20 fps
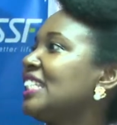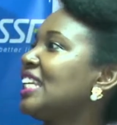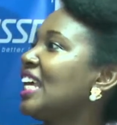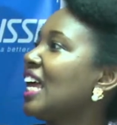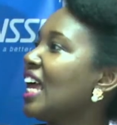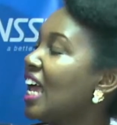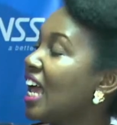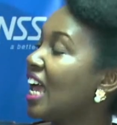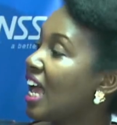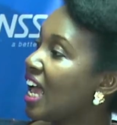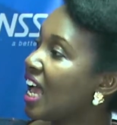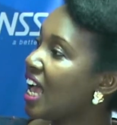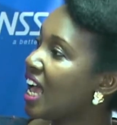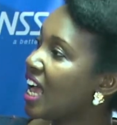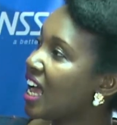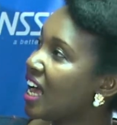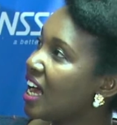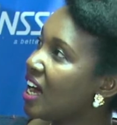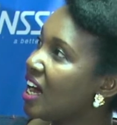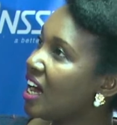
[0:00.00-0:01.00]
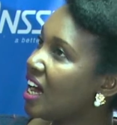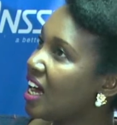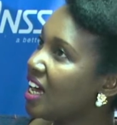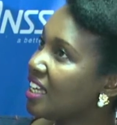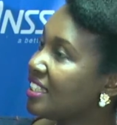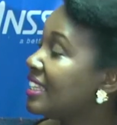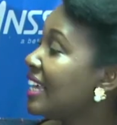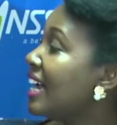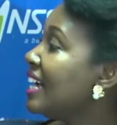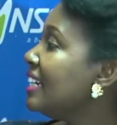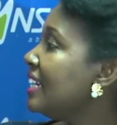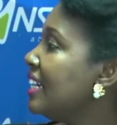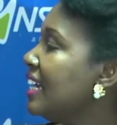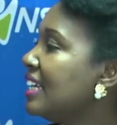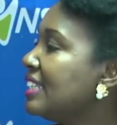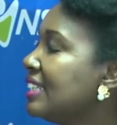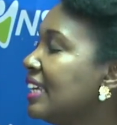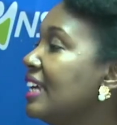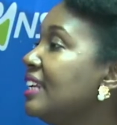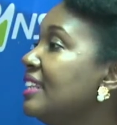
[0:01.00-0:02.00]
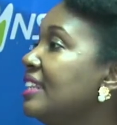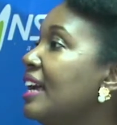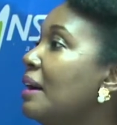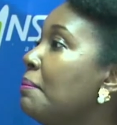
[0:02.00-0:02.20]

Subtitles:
Yes. Sign here, sign there.